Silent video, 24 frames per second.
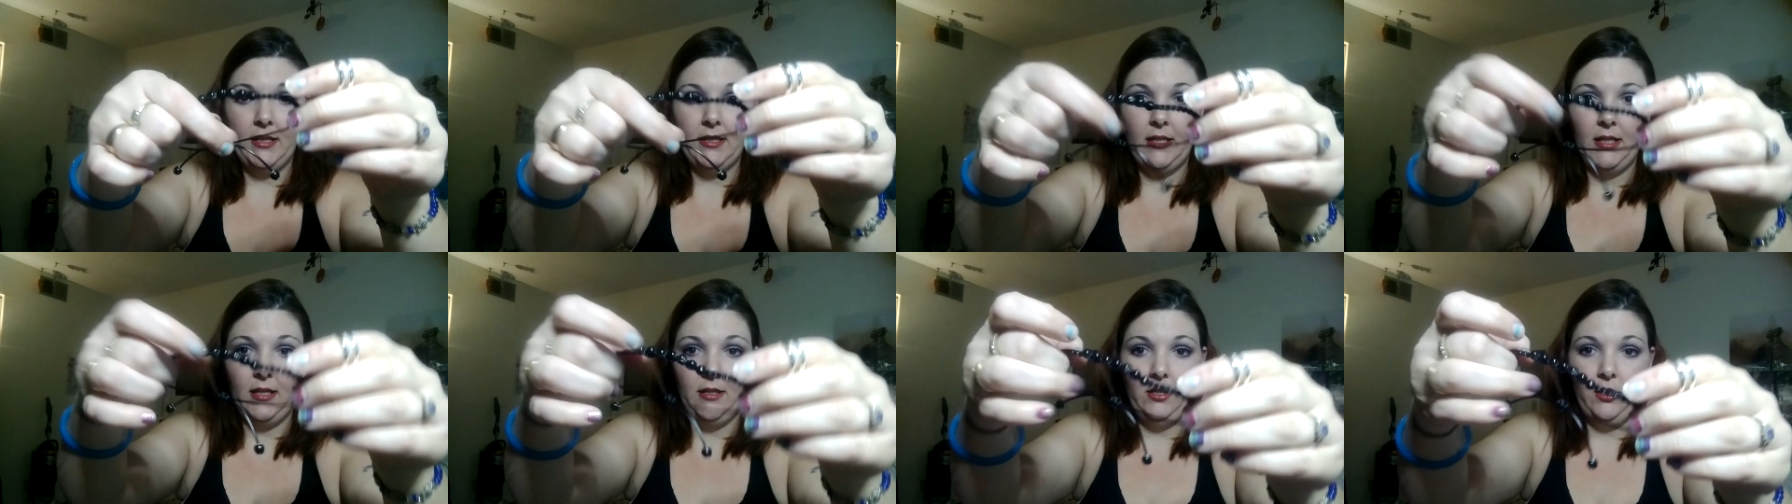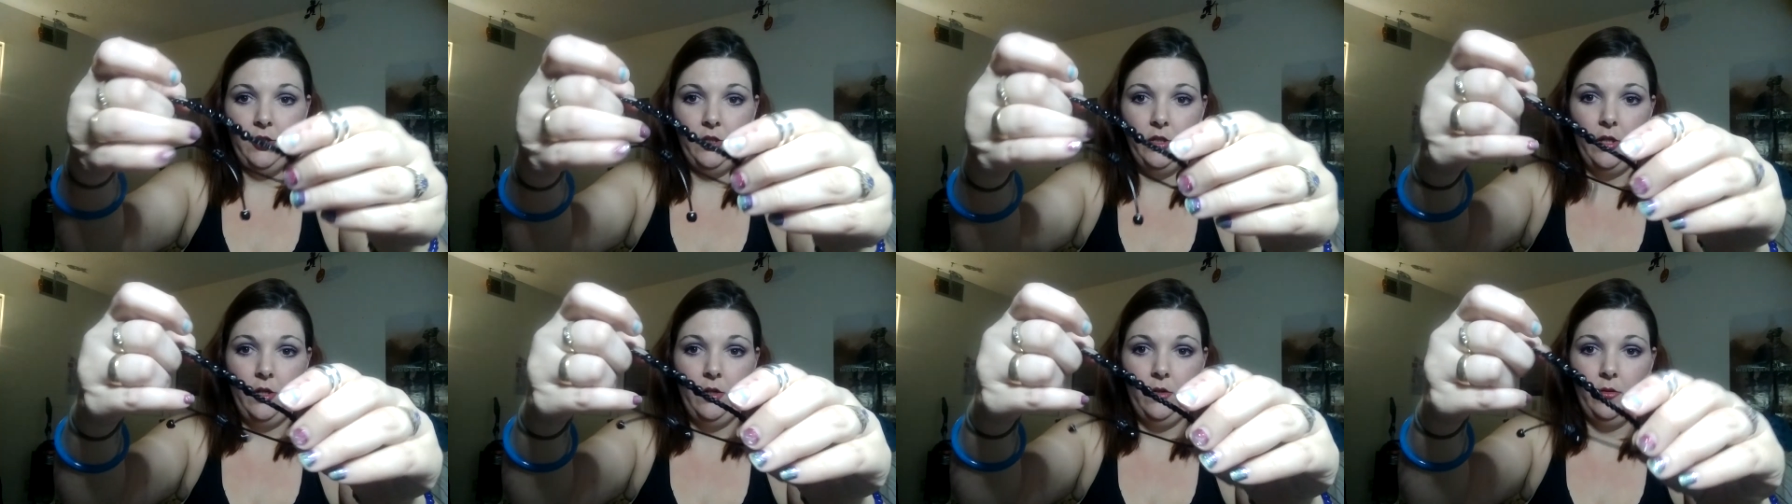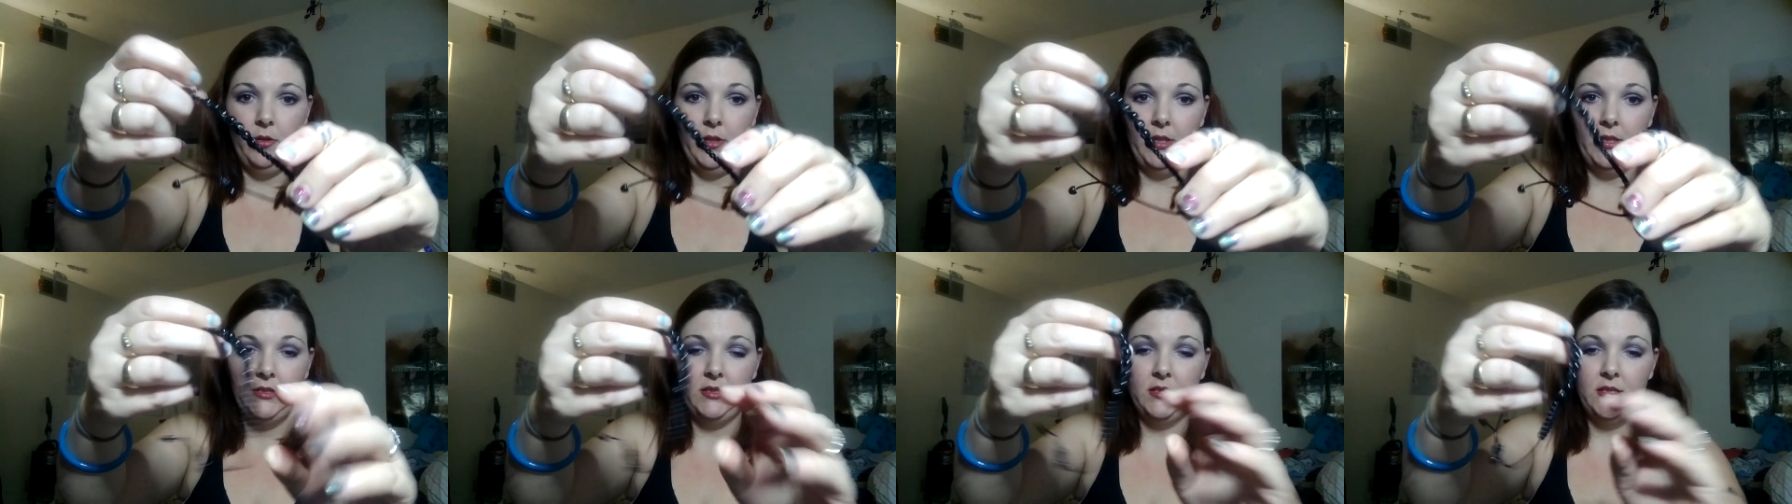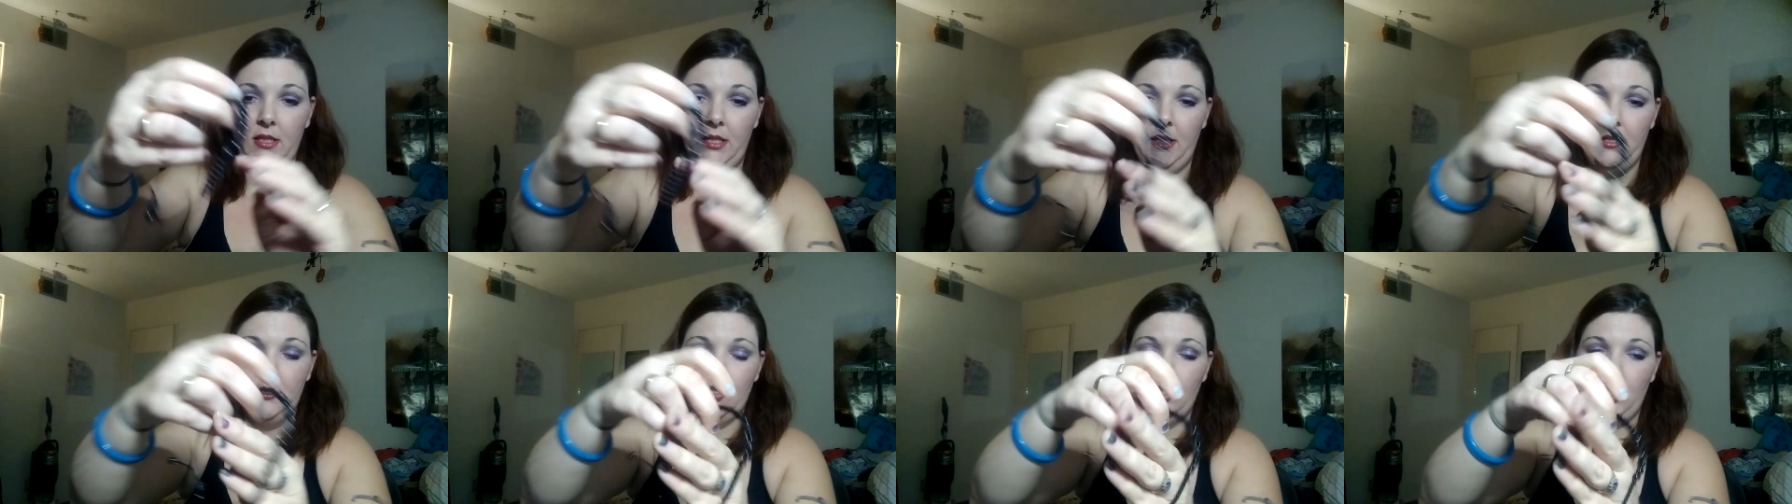that, you know, it's
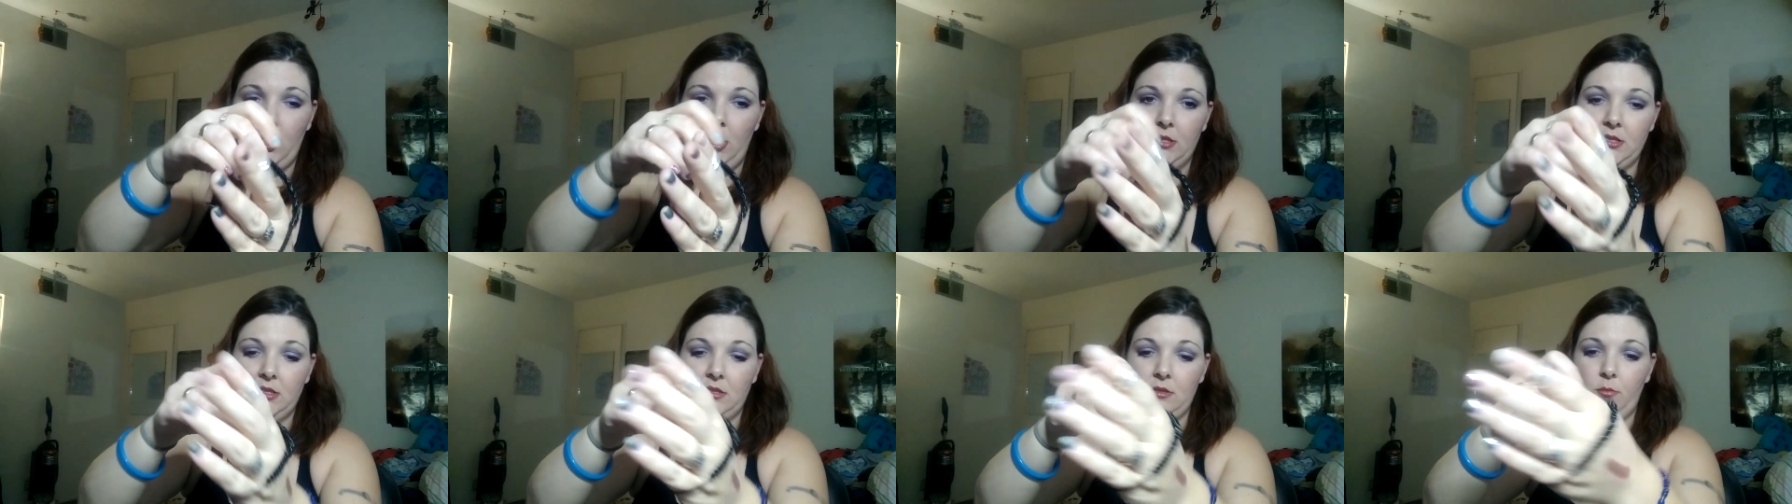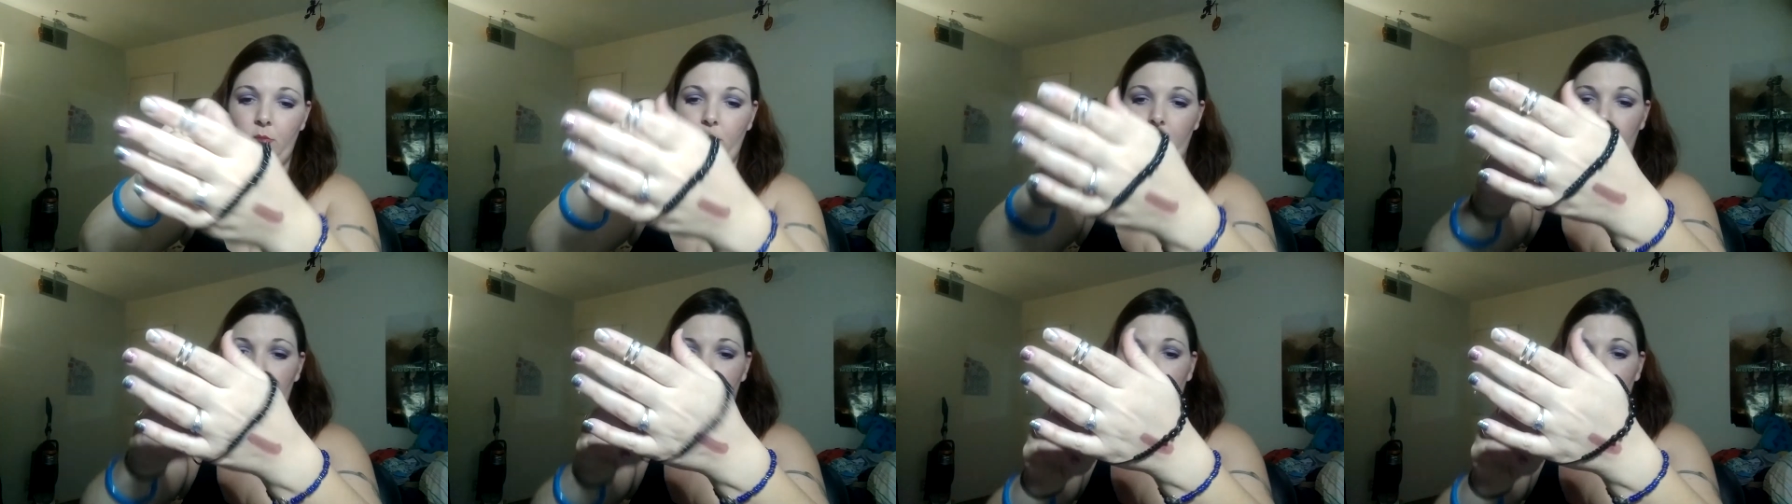the adjustable.